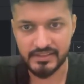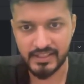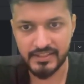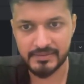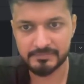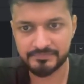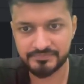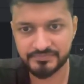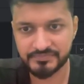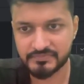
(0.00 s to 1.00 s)
right?
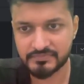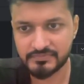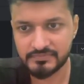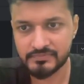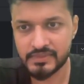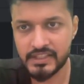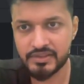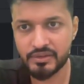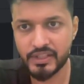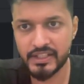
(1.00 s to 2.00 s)

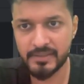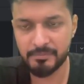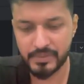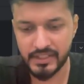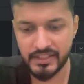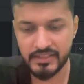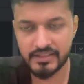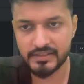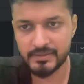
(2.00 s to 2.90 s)
Let's go ahead and print.